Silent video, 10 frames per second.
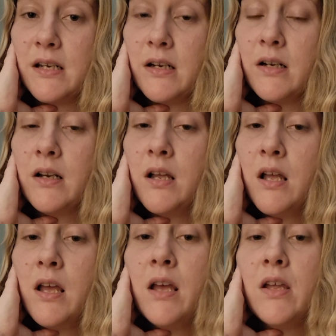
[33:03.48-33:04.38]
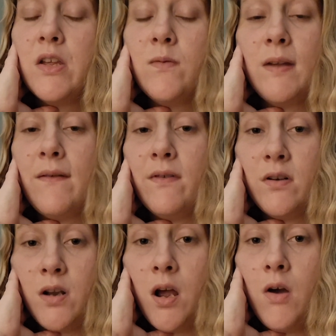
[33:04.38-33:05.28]
year. You never
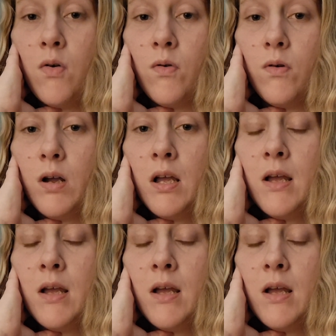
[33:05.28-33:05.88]
know.